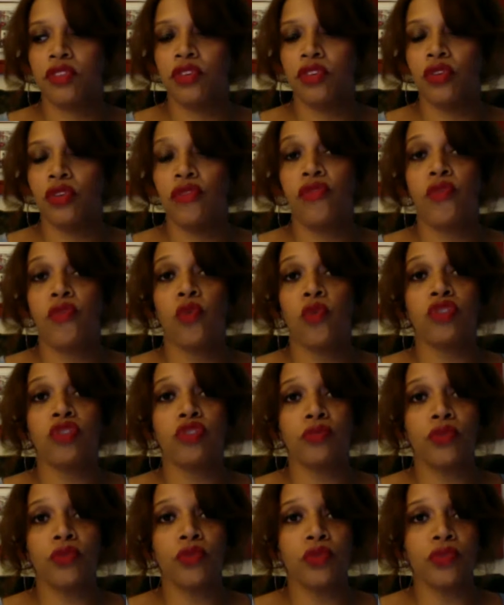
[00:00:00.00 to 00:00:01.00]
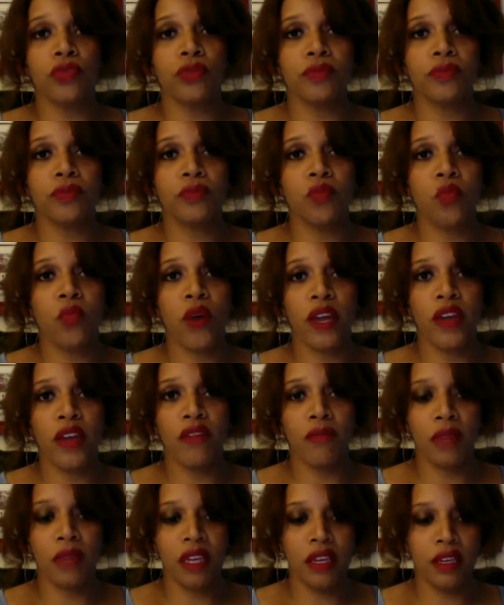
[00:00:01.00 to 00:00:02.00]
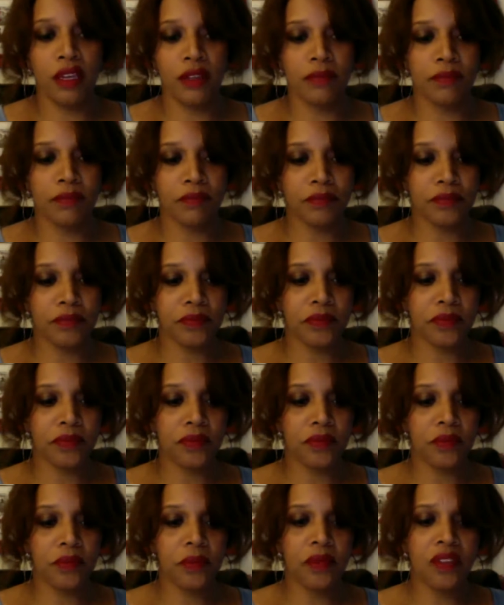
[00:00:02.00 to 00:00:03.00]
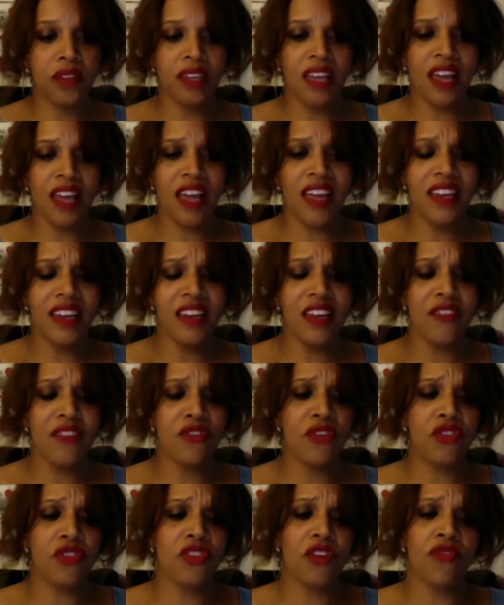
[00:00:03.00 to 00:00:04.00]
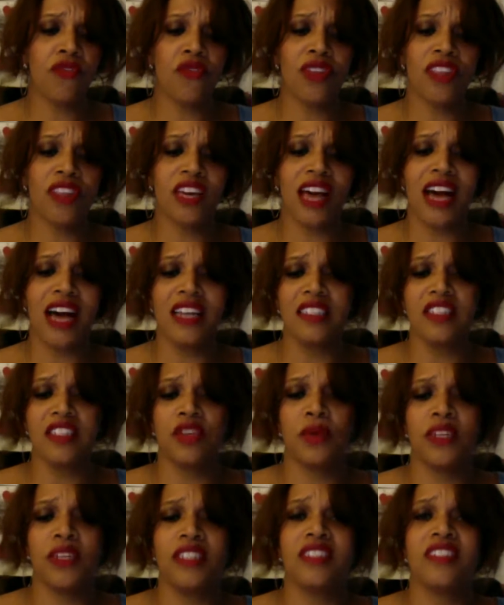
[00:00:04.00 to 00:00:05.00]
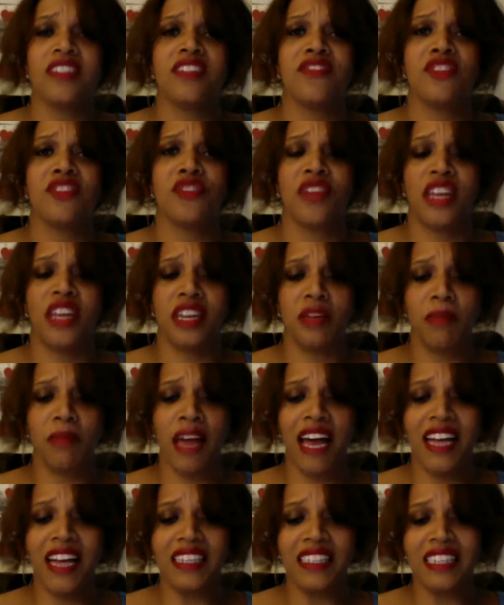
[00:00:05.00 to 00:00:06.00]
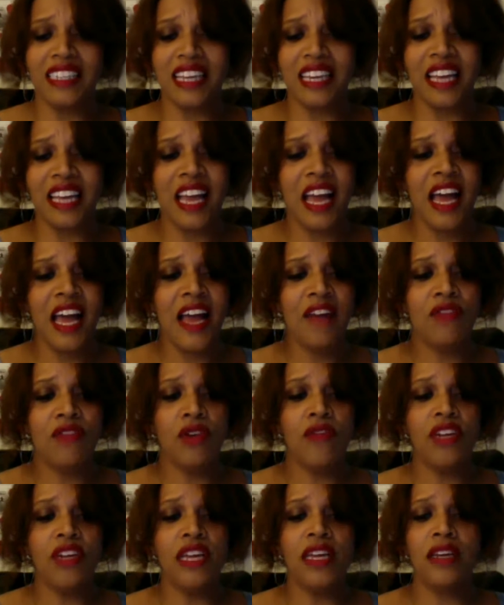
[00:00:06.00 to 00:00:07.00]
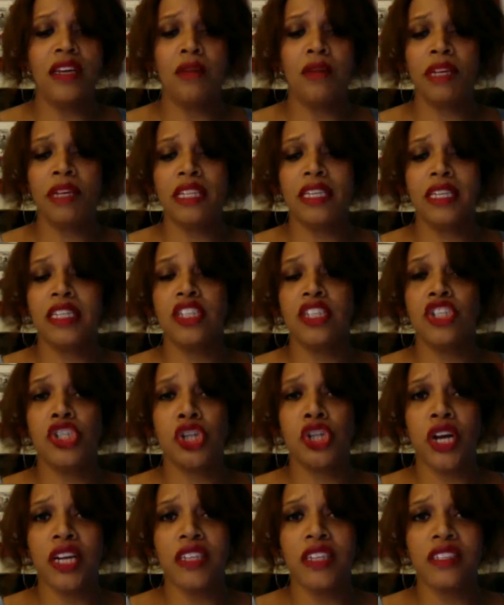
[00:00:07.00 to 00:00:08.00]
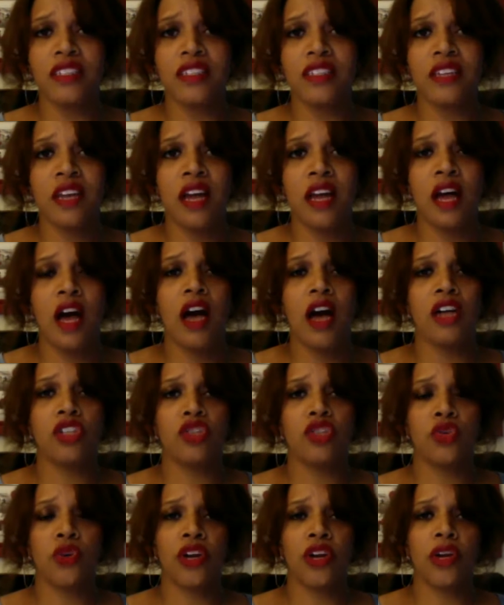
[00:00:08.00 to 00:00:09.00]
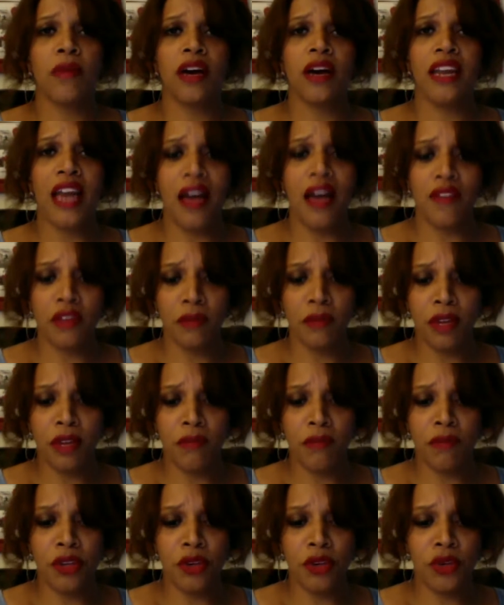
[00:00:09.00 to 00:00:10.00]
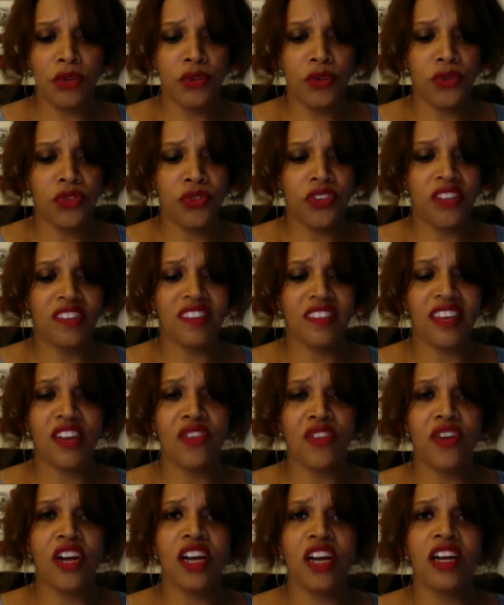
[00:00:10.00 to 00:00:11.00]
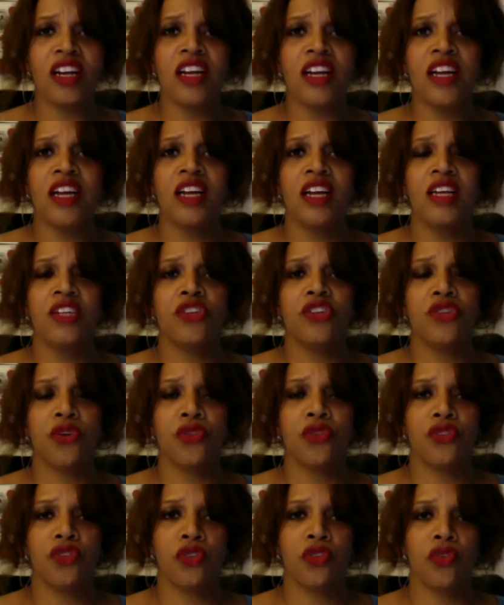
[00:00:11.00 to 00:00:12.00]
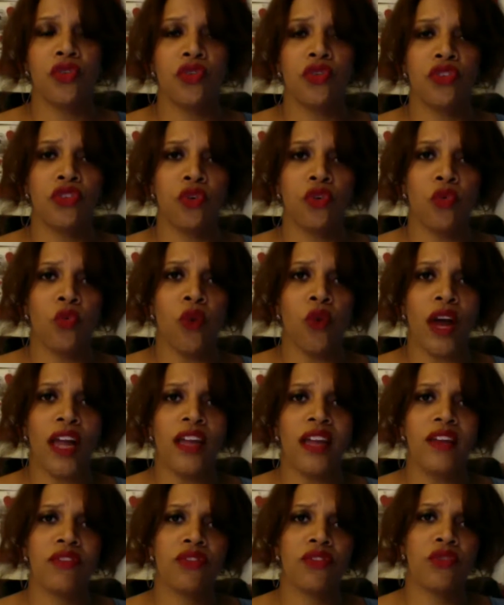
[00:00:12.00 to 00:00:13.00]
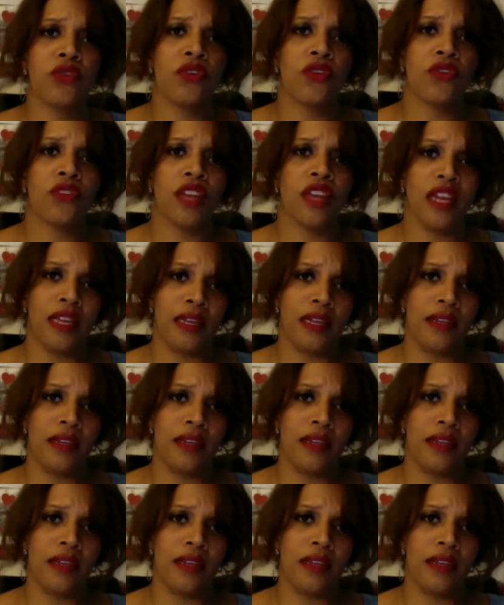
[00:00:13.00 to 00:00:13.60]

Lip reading: forcible way of being. And if you're suffering the consequences of your dating past, like if you have an inability to trust, a story about having been abused, etc., your way of sort of like